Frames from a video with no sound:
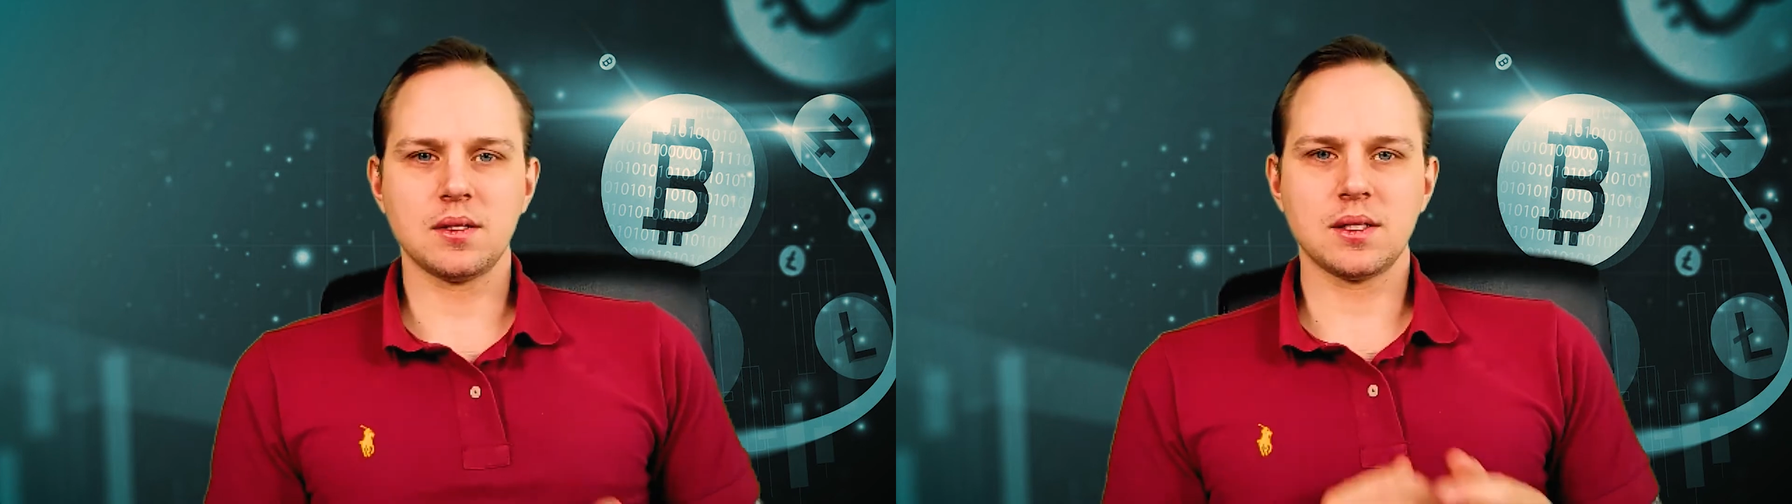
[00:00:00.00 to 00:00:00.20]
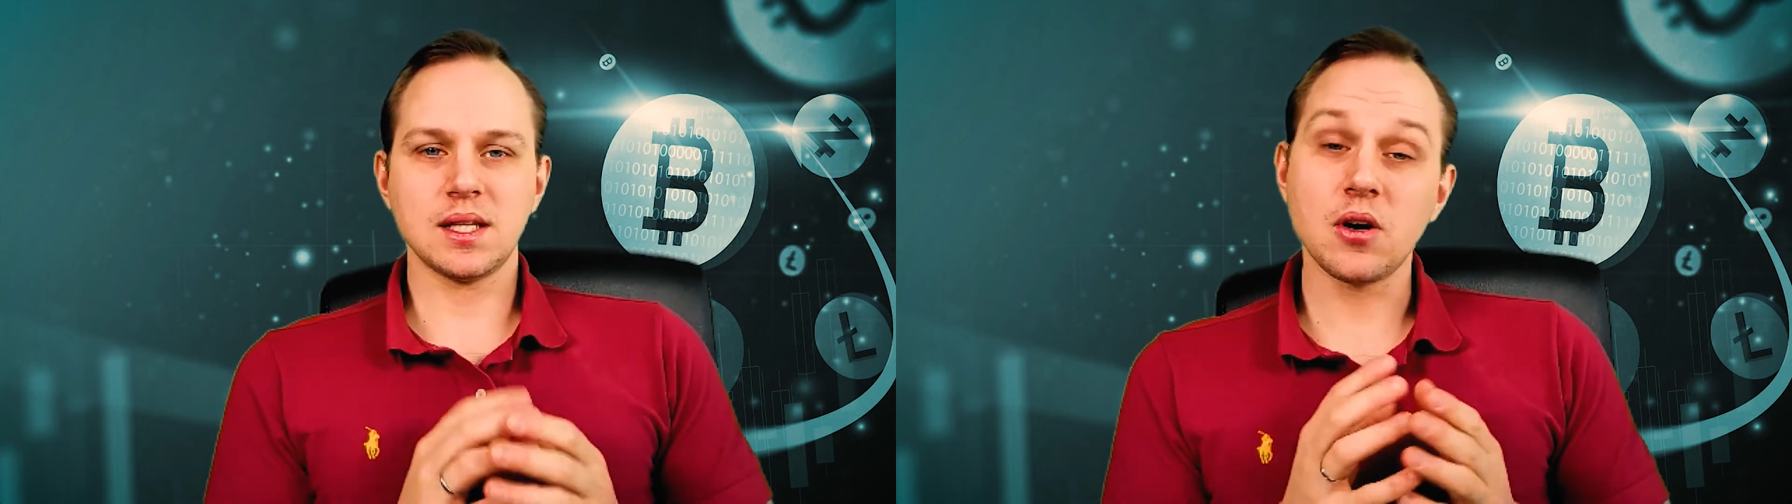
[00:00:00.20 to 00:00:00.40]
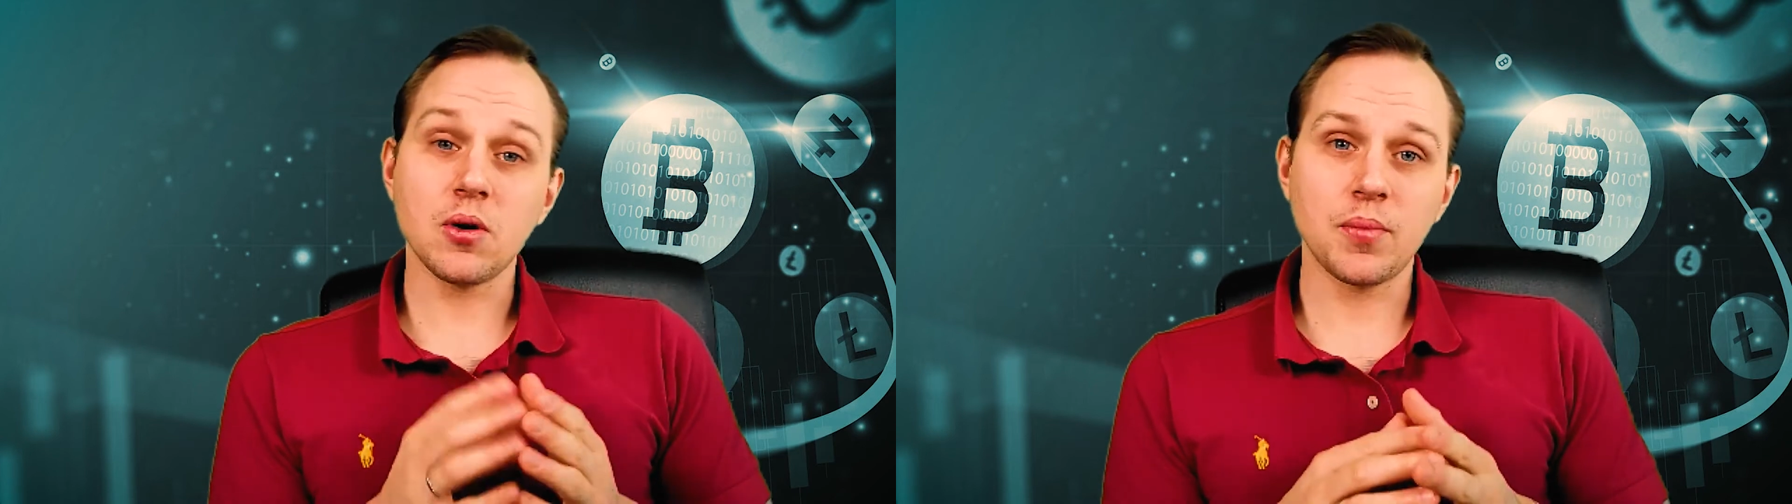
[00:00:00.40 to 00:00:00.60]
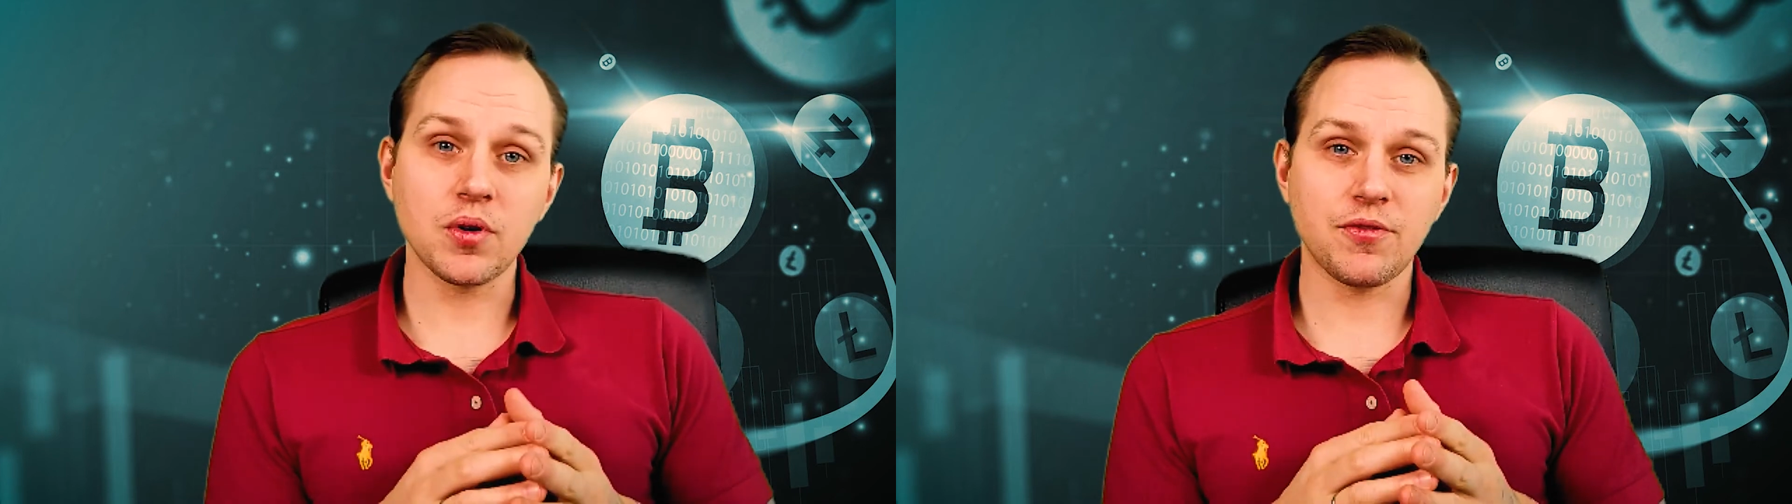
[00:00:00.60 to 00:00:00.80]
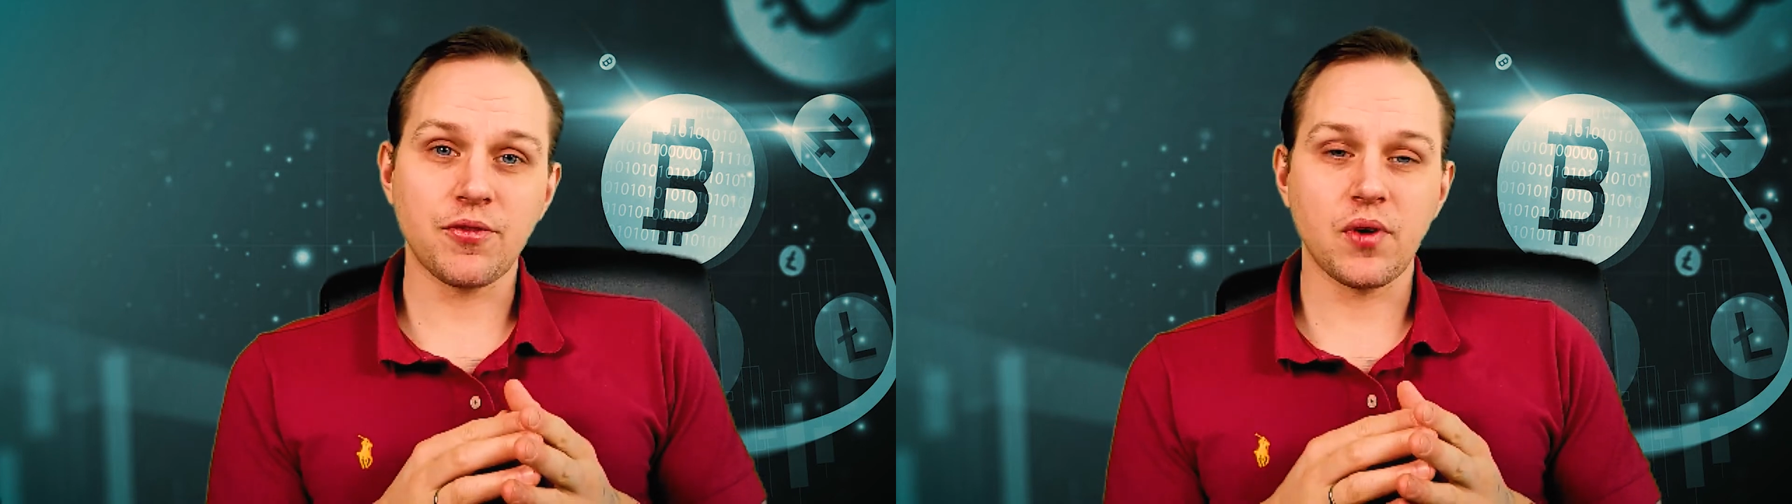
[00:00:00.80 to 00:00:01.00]

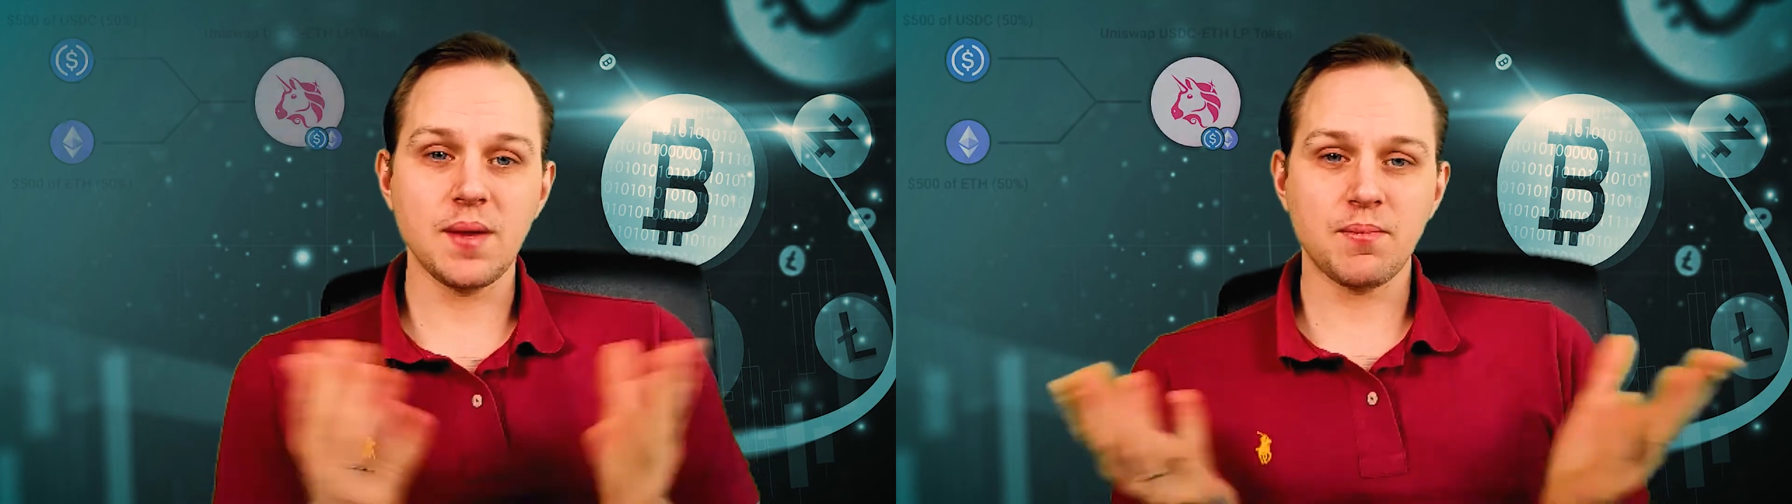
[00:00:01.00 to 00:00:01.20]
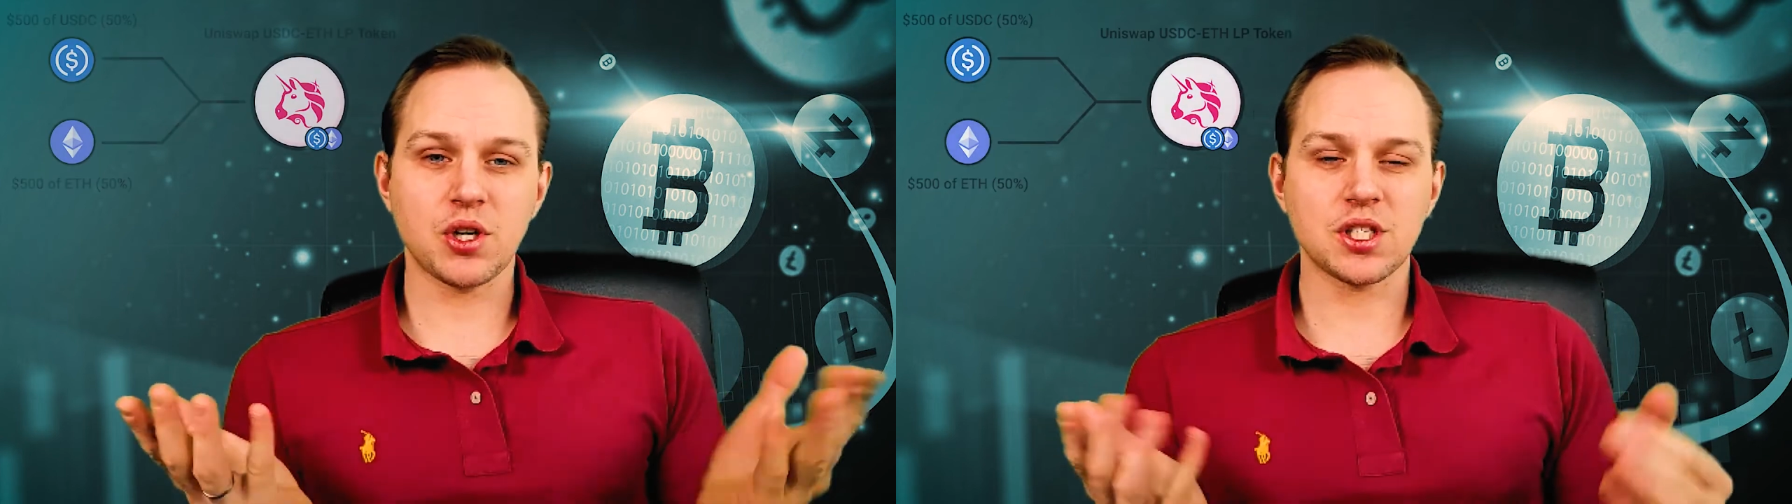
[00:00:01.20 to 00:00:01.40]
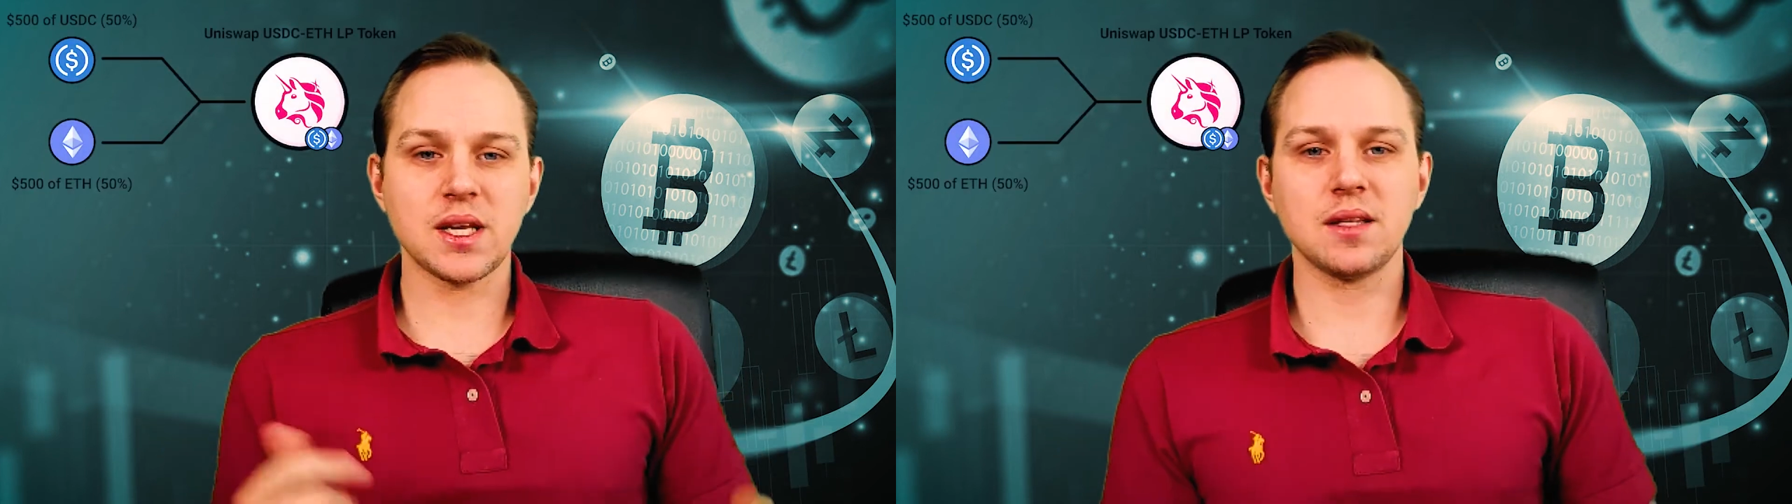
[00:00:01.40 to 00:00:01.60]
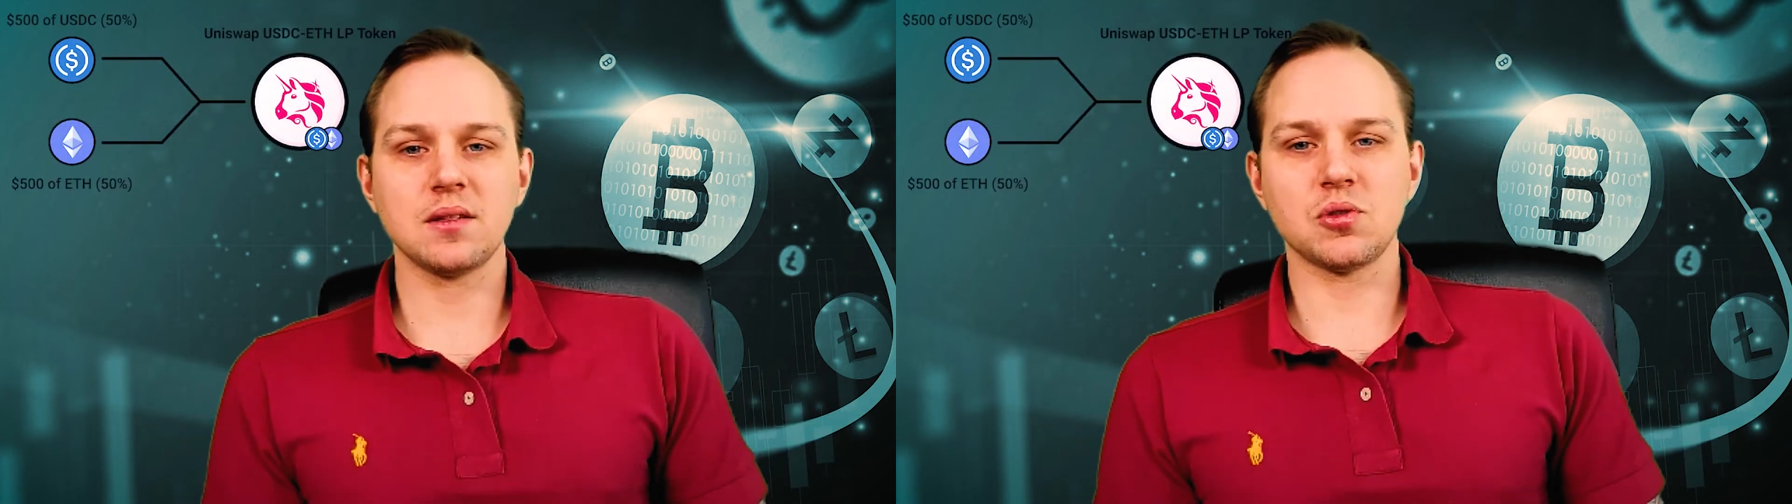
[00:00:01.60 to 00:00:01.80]
0.3%